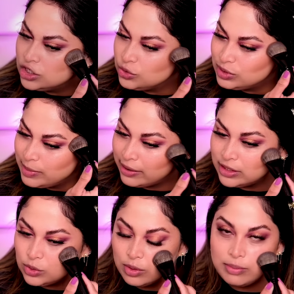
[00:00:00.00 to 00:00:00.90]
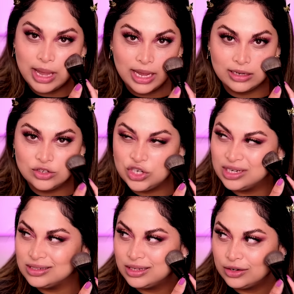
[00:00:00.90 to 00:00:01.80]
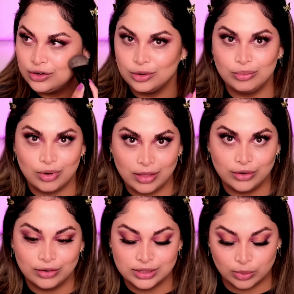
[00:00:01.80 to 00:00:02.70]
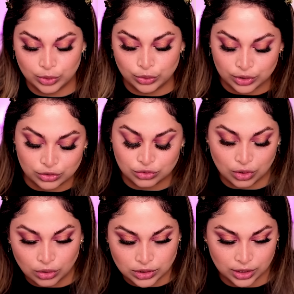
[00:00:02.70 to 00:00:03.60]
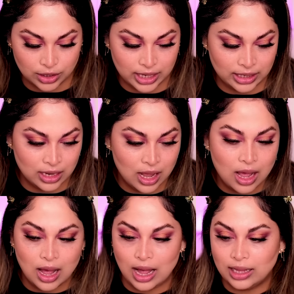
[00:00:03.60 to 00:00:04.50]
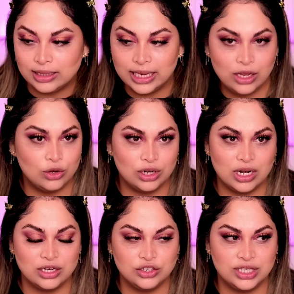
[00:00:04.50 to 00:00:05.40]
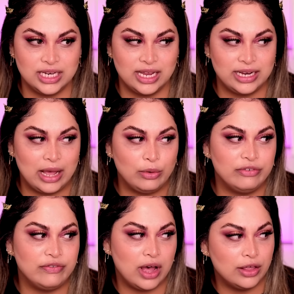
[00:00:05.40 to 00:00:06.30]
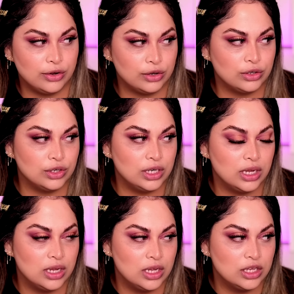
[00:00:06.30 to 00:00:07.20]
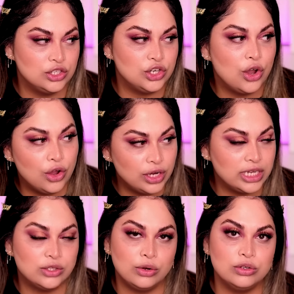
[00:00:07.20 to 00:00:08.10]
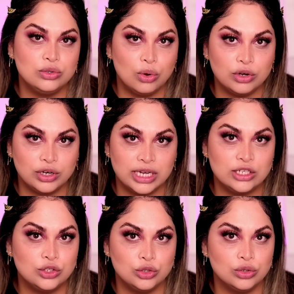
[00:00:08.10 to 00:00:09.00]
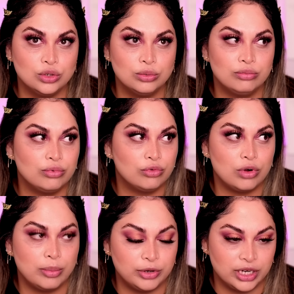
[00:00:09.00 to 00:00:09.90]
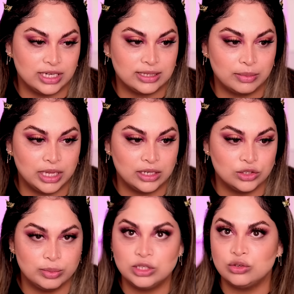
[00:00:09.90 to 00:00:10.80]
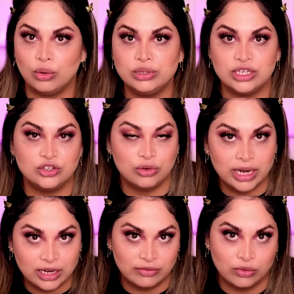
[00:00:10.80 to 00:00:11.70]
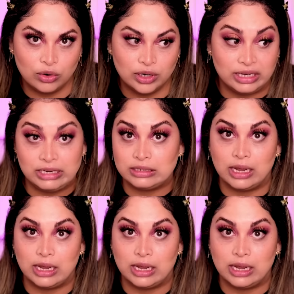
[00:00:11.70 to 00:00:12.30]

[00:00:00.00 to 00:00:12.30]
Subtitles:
she was married to a man she considered her brother, someone who controlled her, and Ali couldn't understand how a father could turn his own daughter into property, something to be sold and traded for in his